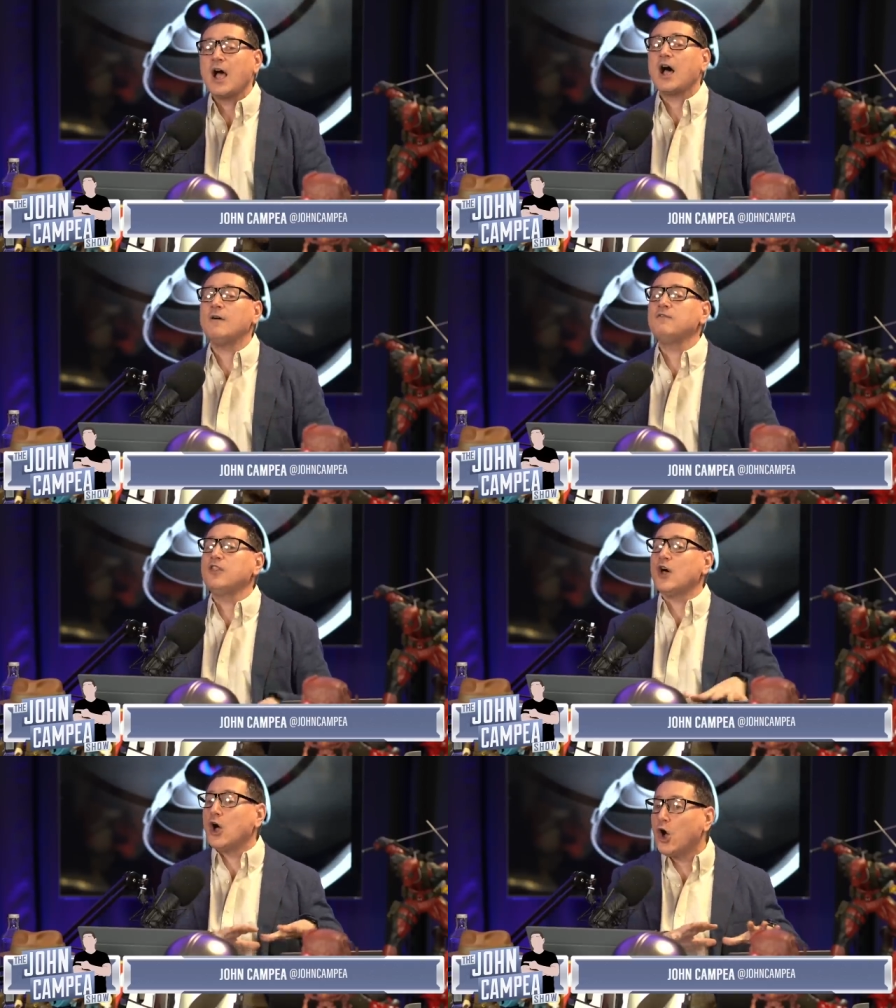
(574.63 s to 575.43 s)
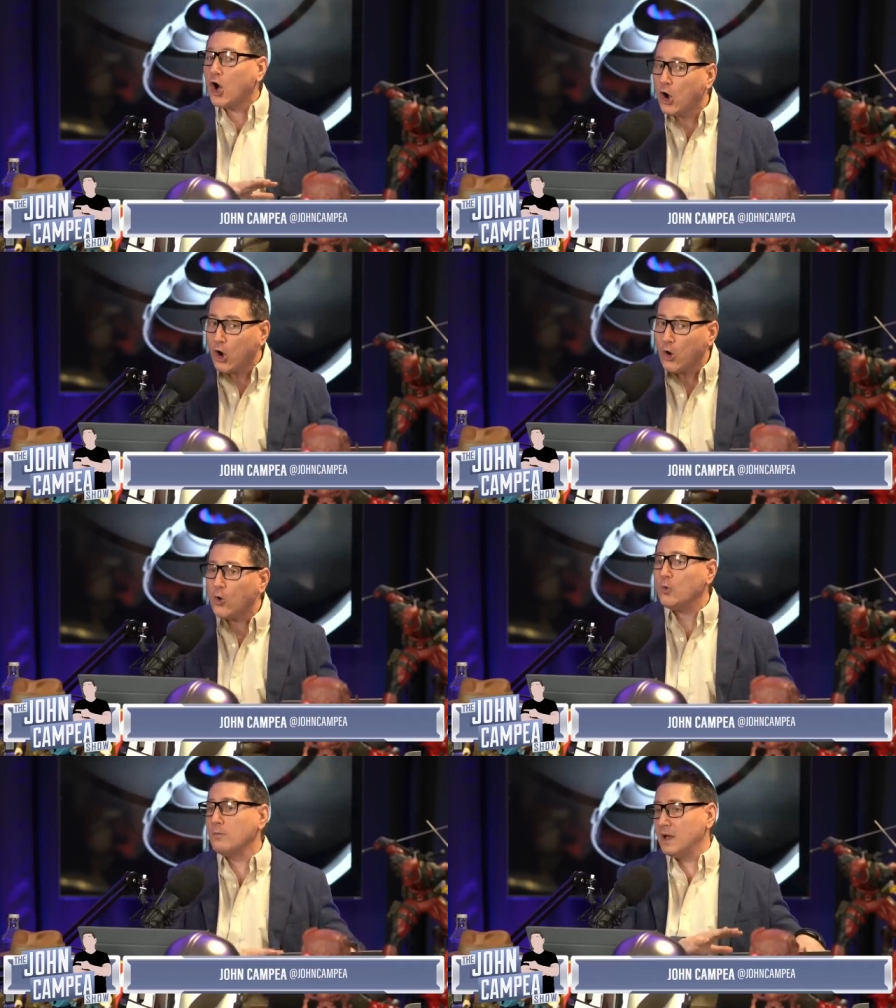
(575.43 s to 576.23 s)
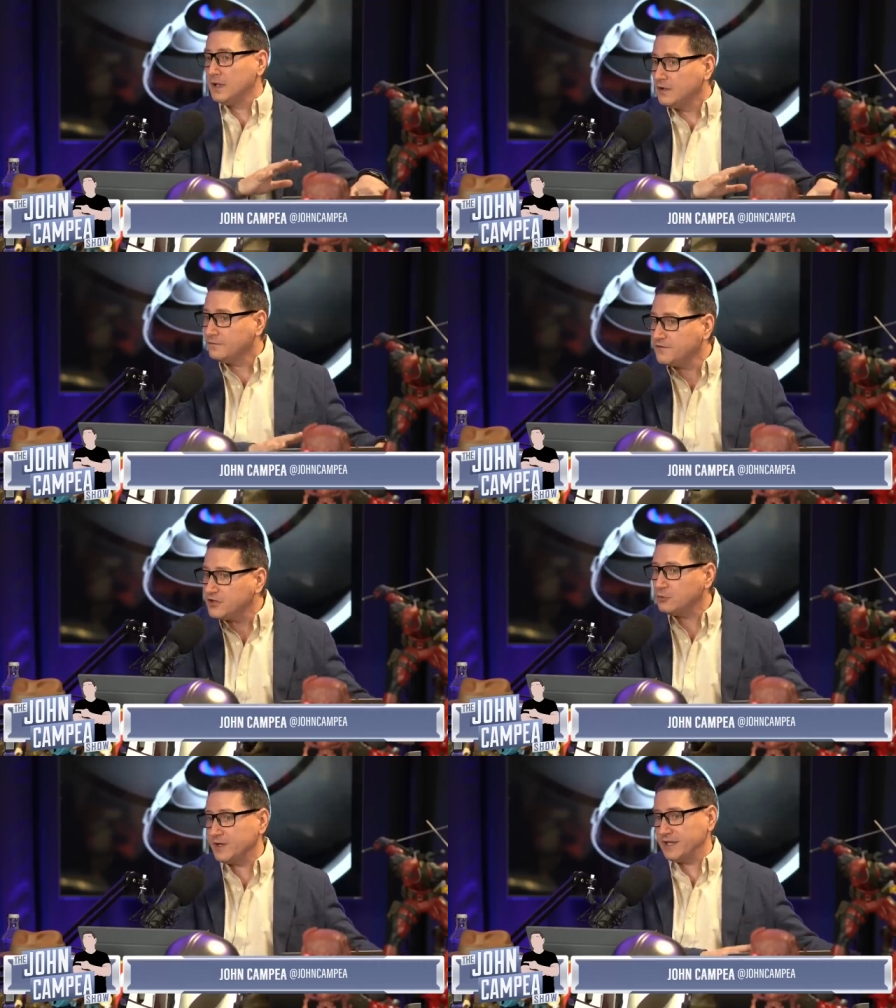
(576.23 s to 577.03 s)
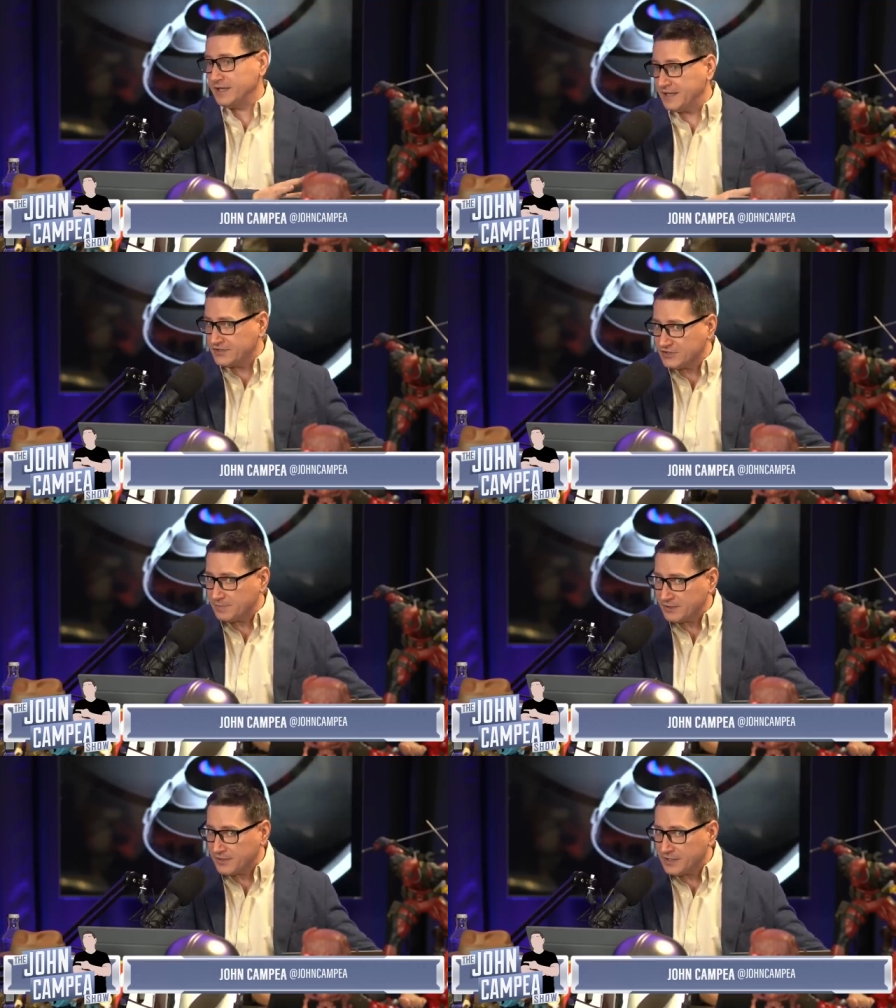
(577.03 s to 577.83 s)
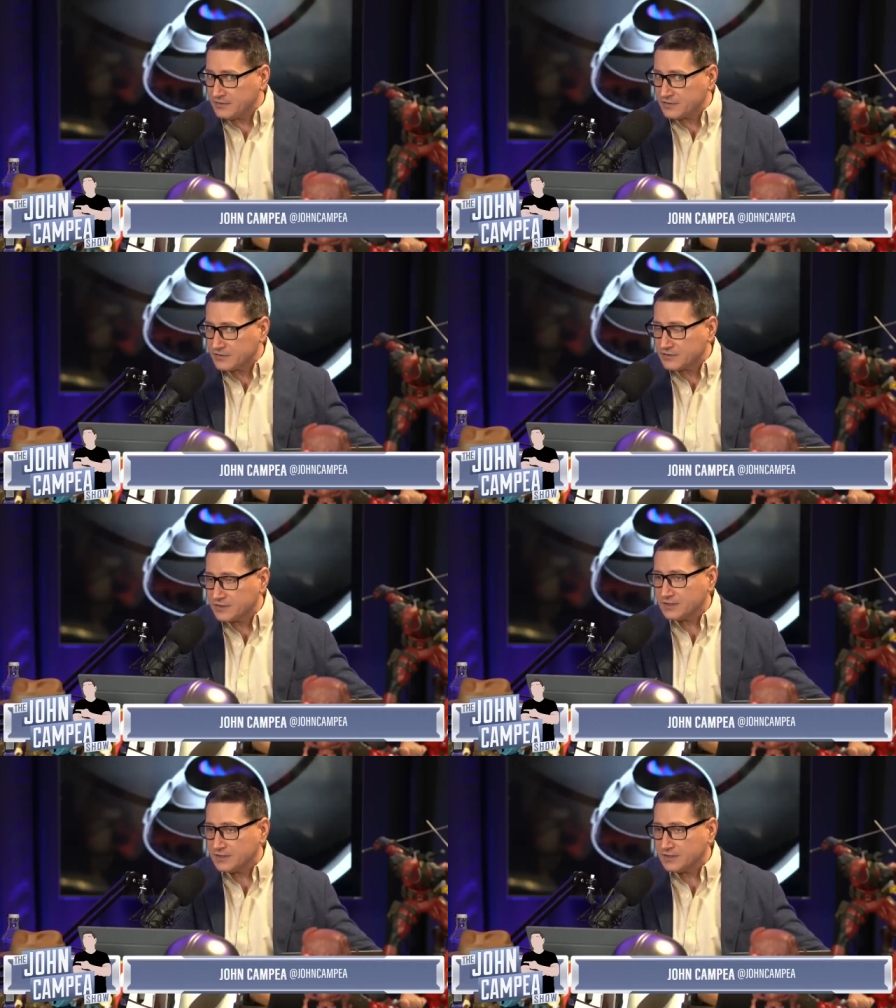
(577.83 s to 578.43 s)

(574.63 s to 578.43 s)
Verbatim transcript: of the home viewing experience,